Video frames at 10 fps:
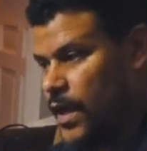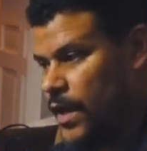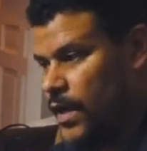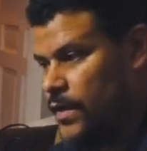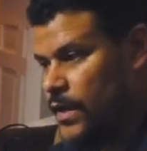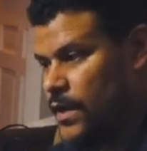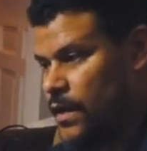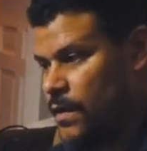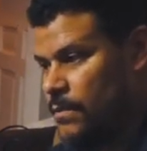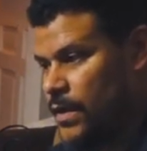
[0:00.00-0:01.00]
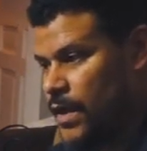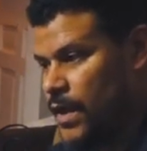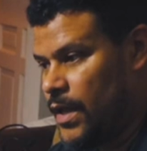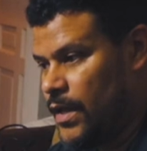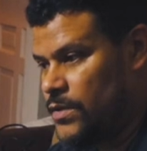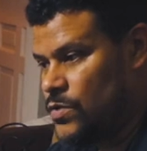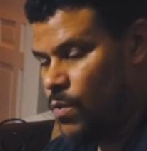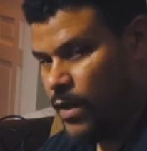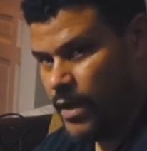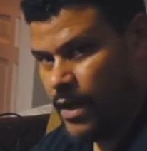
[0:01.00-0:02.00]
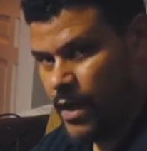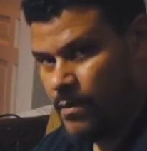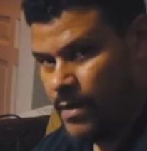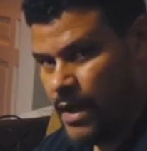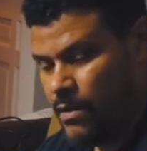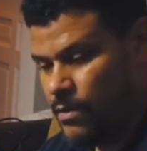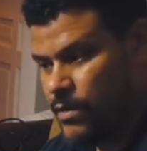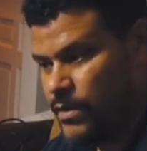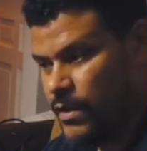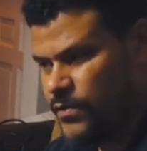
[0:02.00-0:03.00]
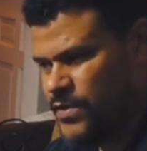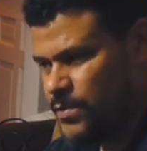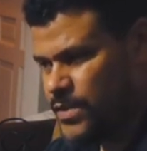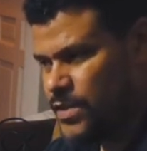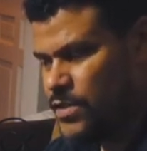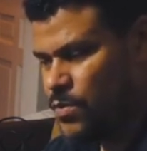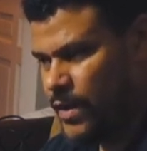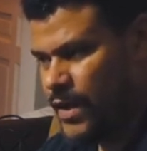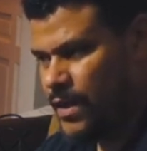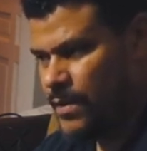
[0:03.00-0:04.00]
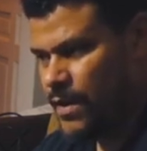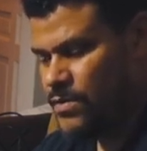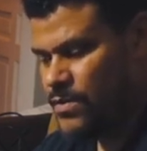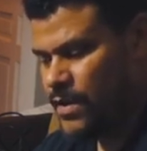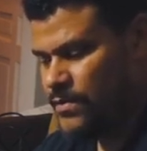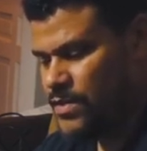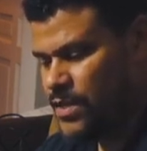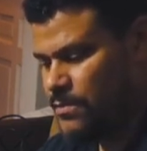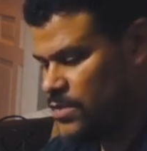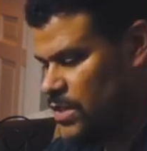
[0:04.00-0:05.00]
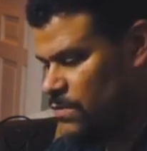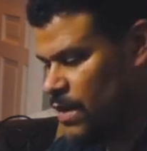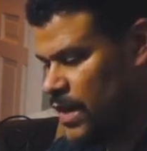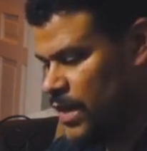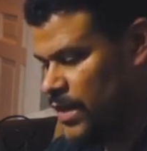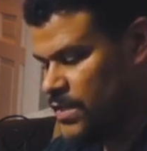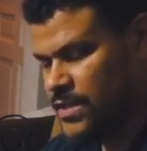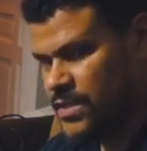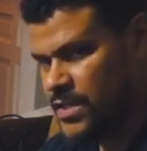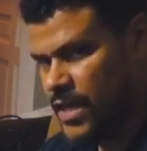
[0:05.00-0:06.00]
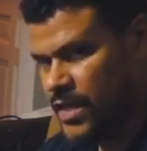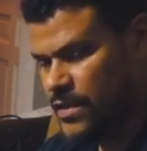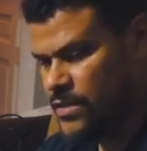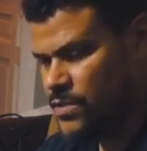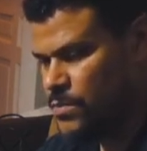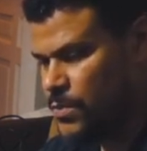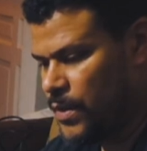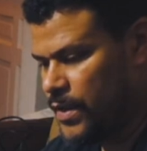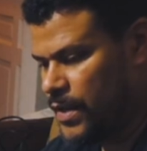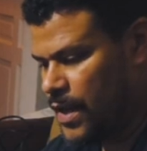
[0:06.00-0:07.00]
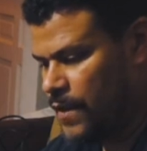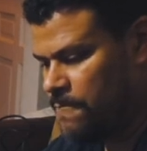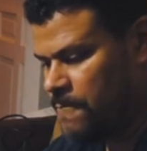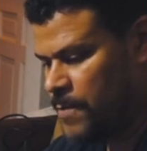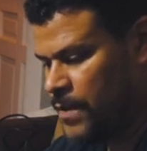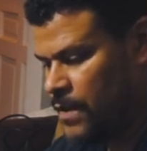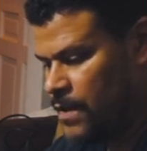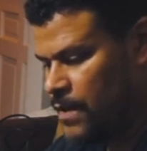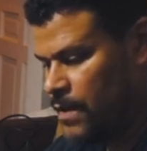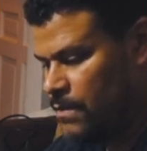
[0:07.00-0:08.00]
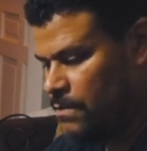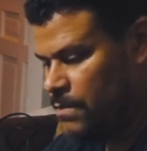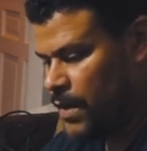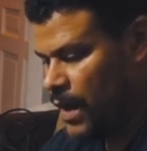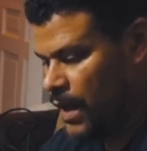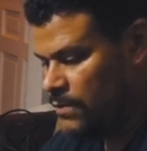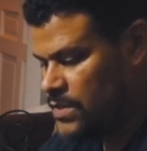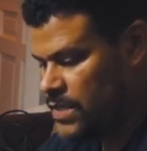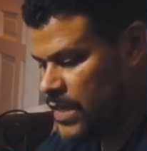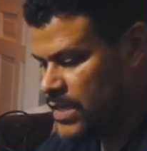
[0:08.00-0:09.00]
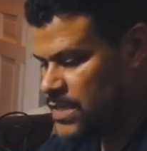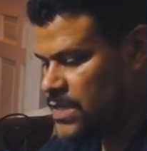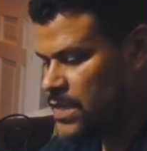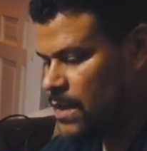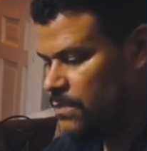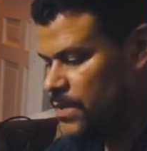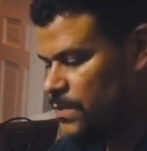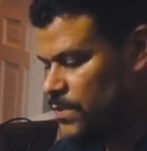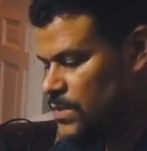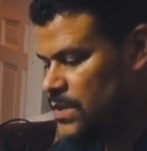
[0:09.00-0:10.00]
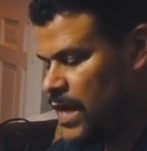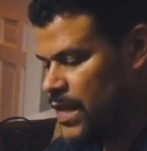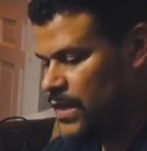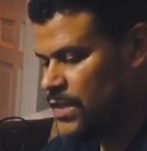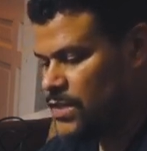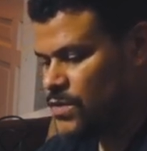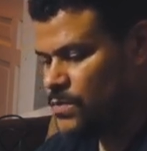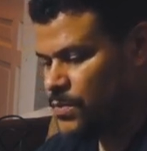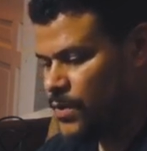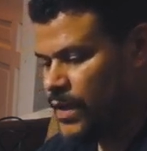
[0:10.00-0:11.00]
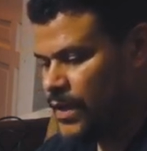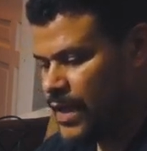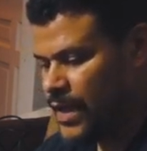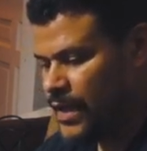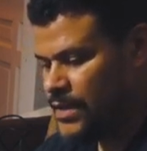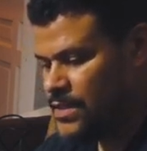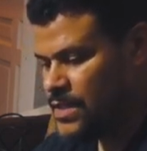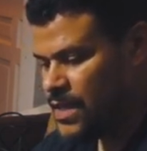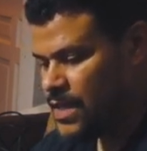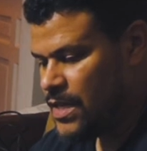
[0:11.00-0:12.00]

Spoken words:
and they come in 20 amp hour. Now, for some reason, the 20 amp hours don't have the same C rating as the 10 and the 2.9. But I've seen some people say that the 2.9s,